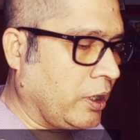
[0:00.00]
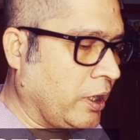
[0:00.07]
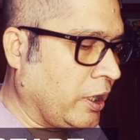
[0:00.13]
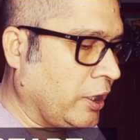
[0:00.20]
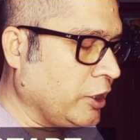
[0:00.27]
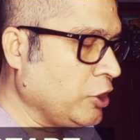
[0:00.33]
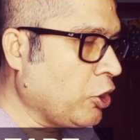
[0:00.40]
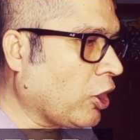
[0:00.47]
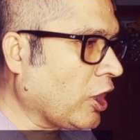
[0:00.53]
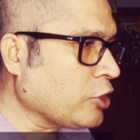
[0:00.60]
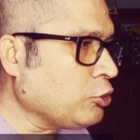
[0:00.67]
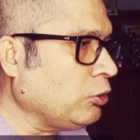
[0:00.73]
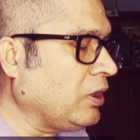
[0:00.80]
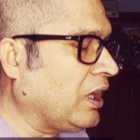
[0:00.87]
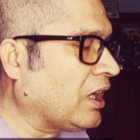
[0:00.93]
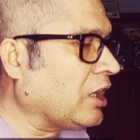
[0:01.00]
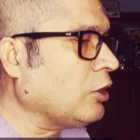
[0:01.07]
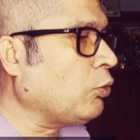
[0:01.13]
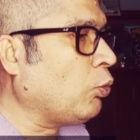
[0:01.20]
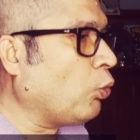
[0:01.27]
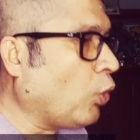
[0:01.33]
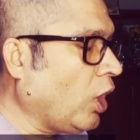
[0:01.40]
in order to
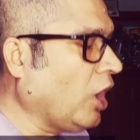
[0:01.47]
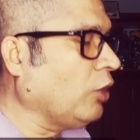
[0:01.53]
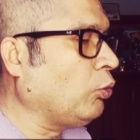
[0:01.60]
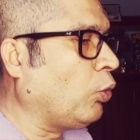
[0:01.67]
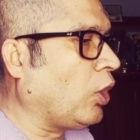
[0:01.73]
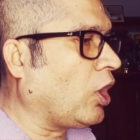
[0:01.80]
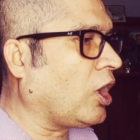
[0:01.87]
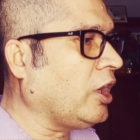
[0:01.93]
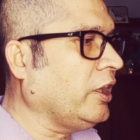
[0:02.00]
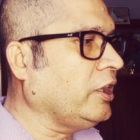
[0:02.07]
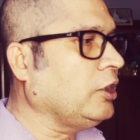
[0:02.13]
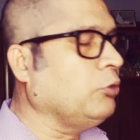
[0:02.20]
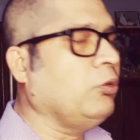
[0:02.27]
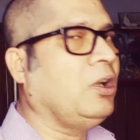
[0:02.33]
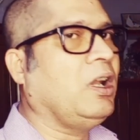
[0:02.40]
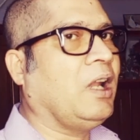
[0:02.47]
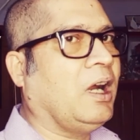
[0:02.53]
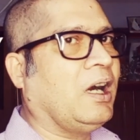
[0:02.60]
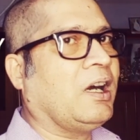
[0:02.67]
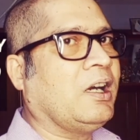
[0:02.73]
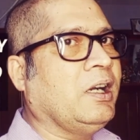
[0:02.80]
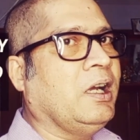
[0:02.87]
learn one word, you will
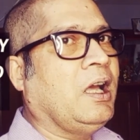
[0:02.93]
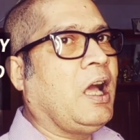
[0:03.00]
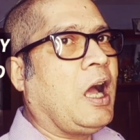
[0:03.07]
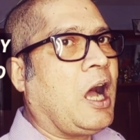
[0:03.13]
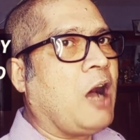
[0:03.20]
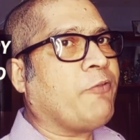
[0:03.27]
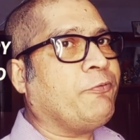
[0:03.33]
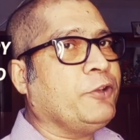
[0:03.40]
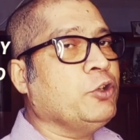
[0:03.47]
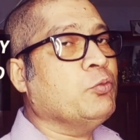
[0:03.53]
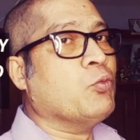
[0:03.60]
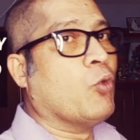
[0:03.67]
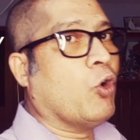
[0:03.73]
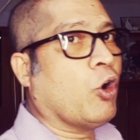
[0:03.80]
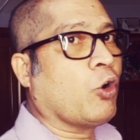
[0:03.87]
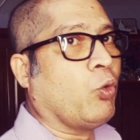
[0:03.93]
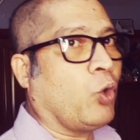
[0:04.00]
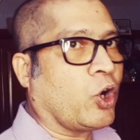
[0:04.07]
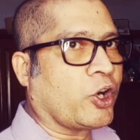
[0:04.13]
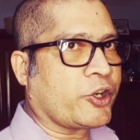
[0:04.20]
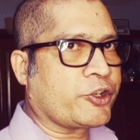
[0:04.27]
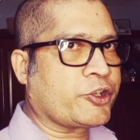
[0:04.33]
learn a few more
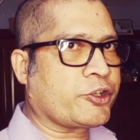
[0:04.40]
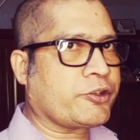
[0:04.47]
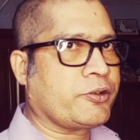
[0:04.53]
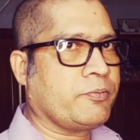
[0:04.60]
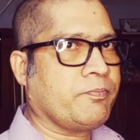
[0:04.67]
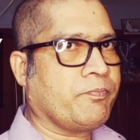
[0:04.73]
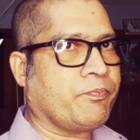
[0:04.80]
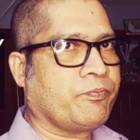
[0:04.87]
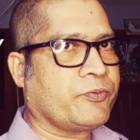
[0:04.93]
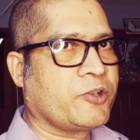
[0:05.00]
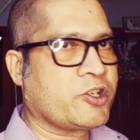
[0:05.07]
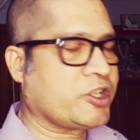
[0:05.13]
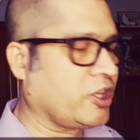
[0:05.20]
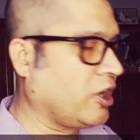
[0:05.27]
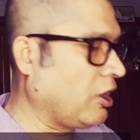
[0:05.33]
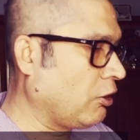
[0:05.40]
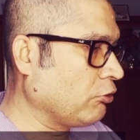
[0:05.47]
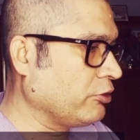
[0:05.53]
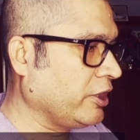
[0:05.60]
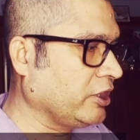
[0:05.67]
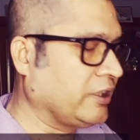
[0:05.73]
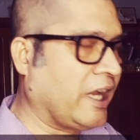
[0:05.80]
words
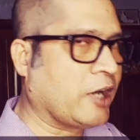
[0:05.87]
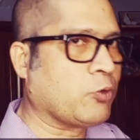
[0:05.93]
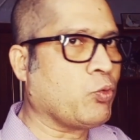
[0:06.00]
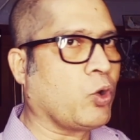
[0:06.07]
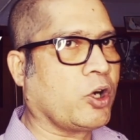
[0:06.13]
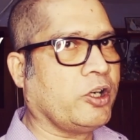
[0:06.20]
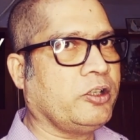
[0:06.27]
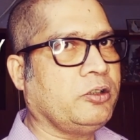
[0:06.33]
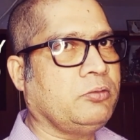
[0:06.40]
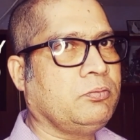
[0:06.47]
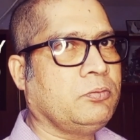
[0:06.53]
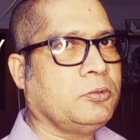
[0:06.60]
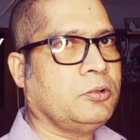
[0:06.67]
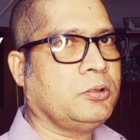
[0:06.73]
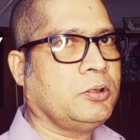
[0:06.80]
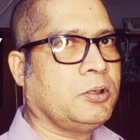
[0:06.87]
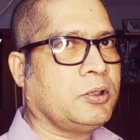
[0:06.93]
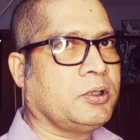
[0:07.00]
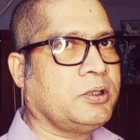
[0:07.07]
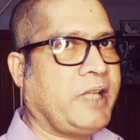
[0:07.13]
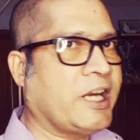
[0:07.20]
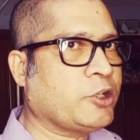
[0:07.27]
surrounding that word.
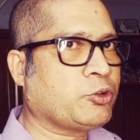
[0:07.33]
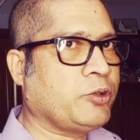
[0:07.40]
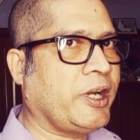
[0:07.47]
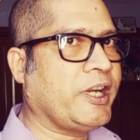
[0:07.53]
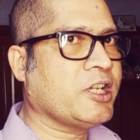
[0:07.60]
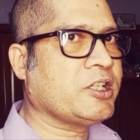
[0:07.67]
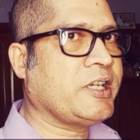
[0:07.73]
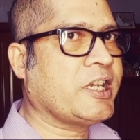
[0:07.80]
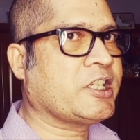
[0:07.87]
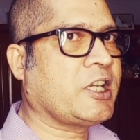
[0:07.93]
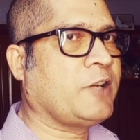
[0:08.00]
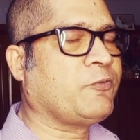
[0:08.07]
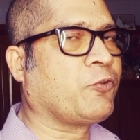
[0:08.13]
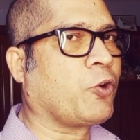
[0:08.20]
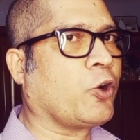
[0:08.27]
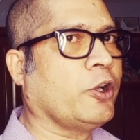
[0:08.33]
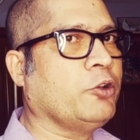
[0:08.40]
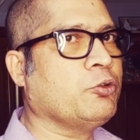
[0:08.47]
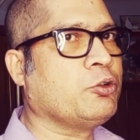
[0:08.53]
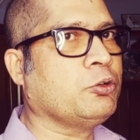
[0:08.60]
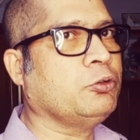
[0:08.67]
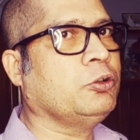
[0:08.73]
That's why it is necessary for
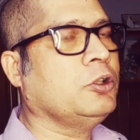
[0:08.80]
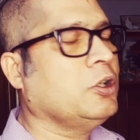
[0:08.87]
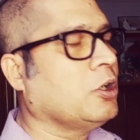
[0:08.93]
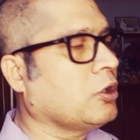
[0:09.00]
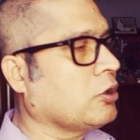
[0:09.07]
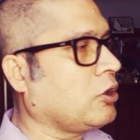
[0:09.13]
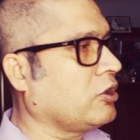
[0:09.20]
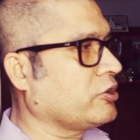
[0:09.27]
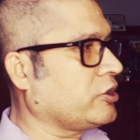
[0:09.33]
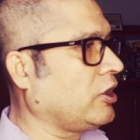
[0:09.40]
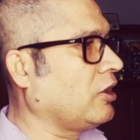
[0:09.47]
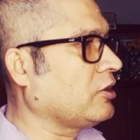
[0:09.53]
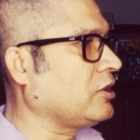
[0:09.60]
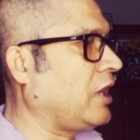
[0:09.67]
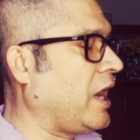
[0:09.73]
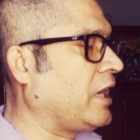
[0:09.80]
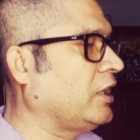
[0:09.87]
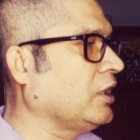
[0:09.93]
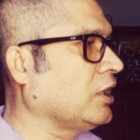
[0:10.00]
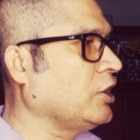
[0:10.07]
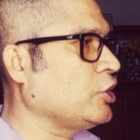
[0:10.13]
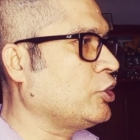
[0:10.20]
you to consult
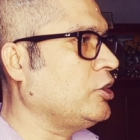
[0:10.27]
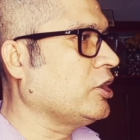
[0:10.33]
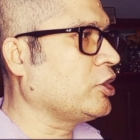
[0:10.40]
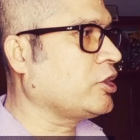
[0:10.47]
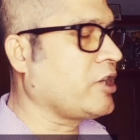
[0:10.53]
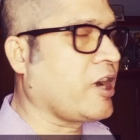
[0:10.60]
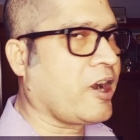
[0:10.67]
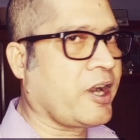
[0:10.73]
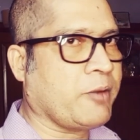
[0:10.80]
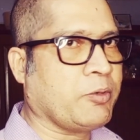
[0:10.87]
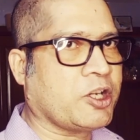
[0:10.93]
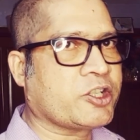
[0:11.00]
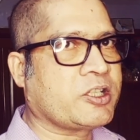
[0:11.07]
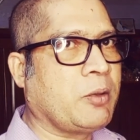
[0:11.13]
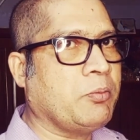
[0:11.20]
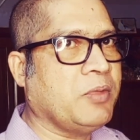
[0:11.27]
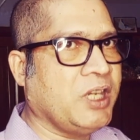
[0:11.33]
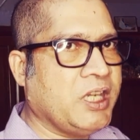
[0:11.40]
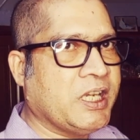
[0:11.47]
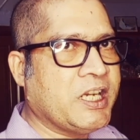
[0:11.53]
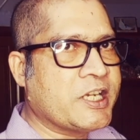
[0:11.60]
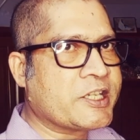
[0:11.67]
an English dictionary, because the
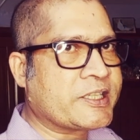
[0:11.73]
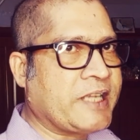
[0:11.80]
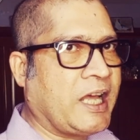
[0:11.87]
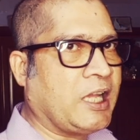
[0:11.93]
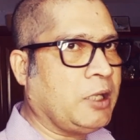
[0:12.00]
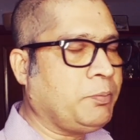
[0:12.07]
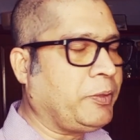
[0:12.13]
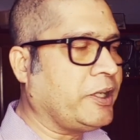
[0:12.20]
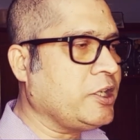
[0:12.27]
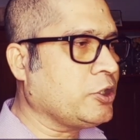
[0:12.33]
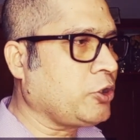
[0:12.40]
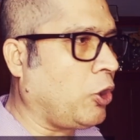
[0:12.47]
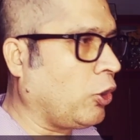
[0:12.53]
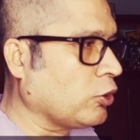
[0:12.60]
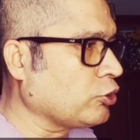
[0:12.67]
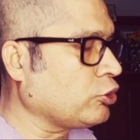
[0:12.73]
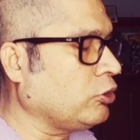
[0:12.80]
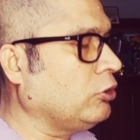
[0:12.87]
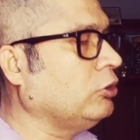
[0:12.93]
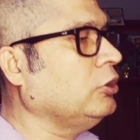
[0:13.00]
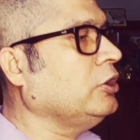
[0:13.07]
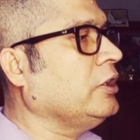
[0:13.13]
meaning itself is
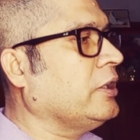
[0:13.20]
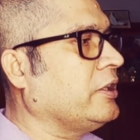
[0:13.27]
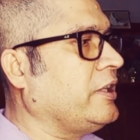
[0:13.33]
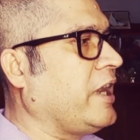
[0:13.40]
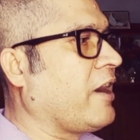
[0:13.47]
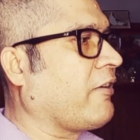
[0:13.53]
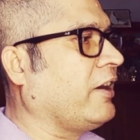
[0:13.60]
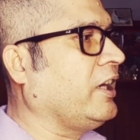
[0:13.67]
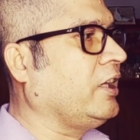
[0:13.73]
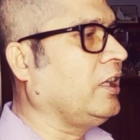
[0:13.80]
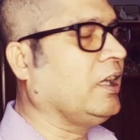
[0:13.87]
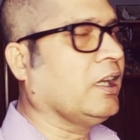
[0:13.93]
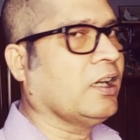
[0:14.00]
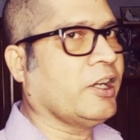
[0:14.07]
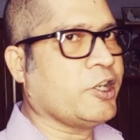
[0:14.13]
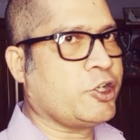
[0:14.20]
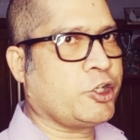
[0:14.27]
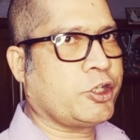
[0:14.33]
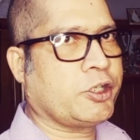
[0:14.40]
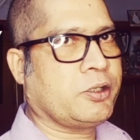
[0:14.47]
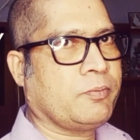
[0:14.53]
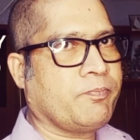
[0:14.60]
also there in
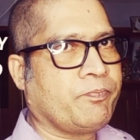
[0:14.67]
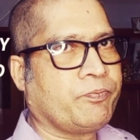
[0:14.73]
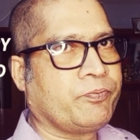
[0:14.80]
English.